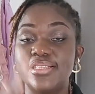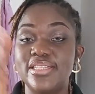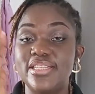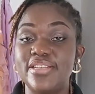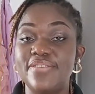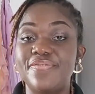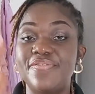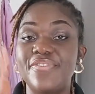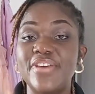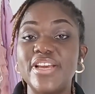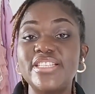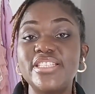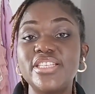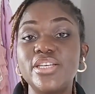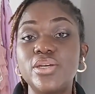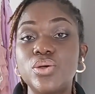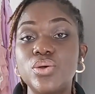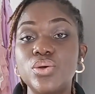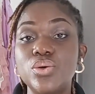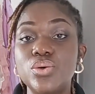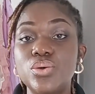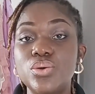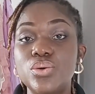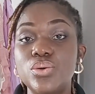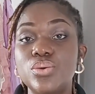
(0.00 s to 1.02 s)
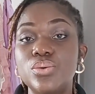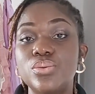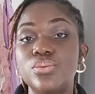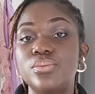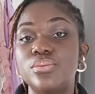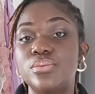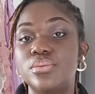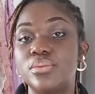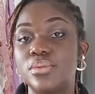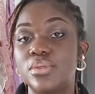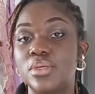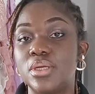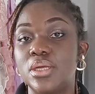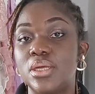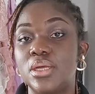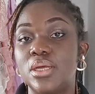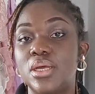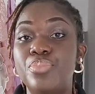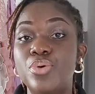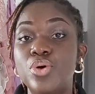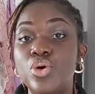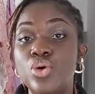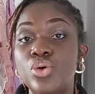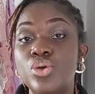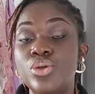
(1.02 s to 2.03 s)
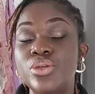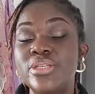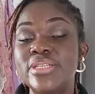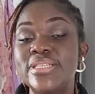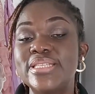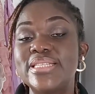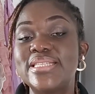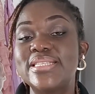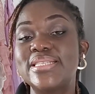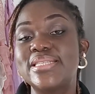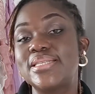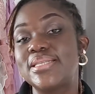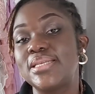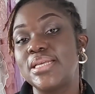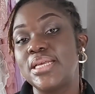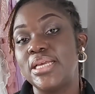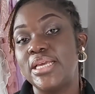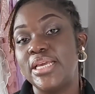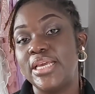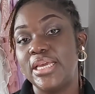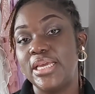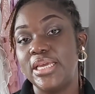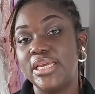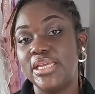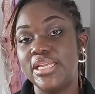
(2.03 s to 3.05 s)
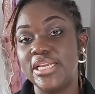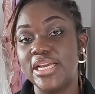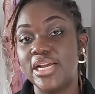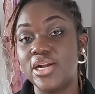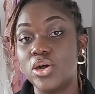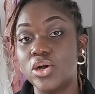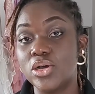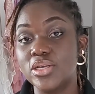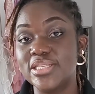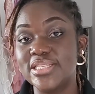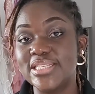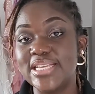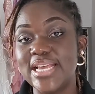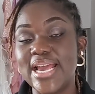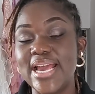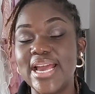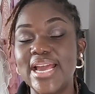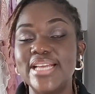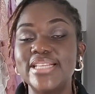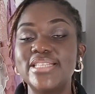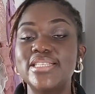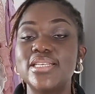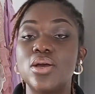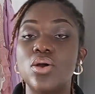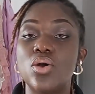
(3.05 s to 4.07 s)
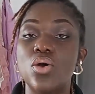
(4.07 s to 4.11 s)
the vertical bones in a corset